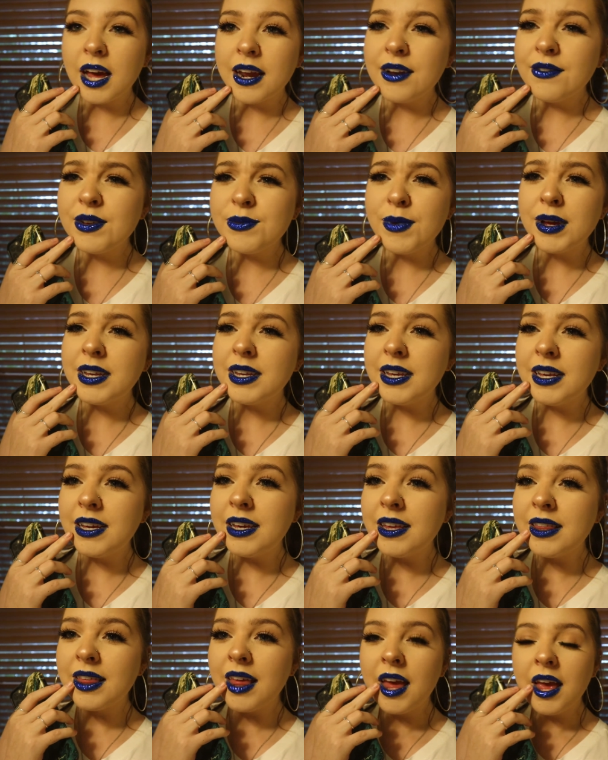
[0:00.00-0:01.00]
kind of in my
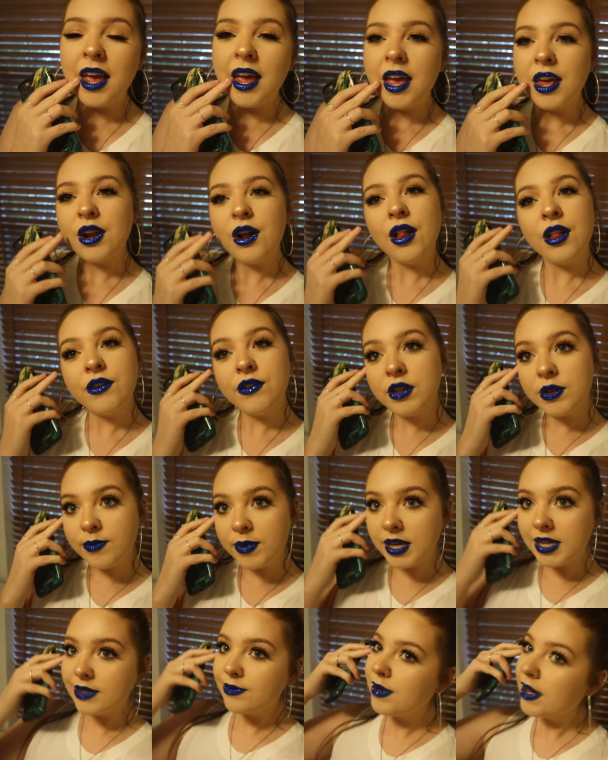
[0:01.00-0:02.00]
teeth, all over the
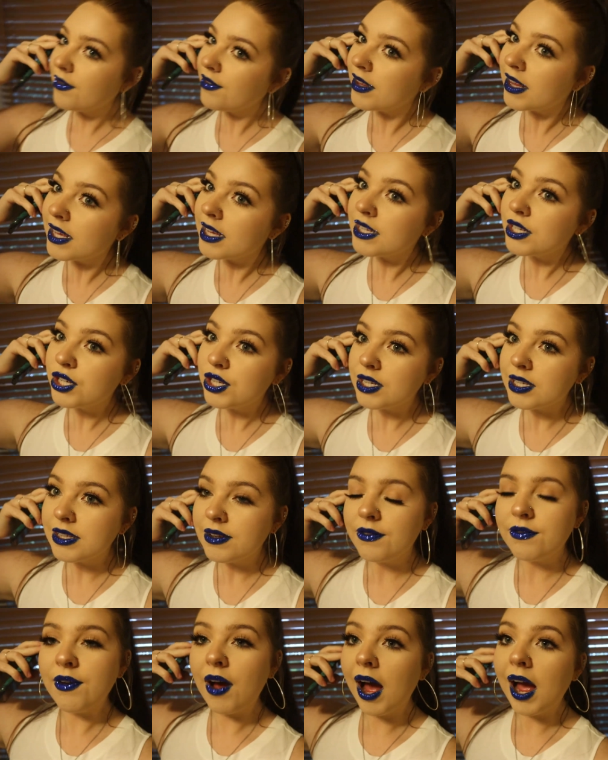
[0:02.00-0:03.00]
place, but I feel like it's
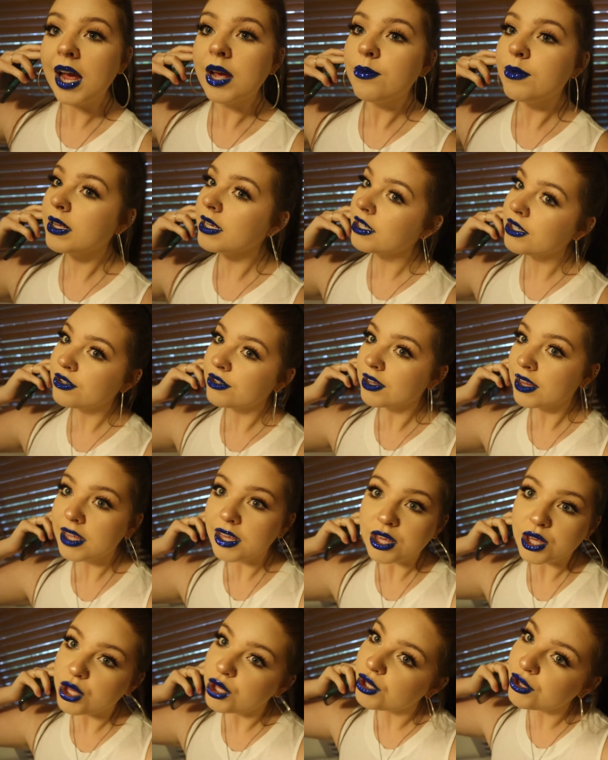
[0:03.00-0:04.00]
just a vibe. Like, it's really
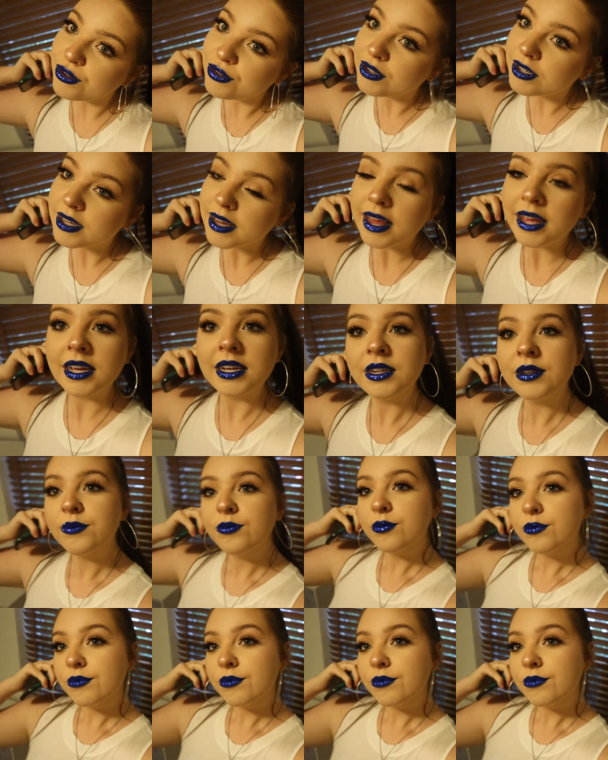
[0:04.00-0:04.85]
cute. Like,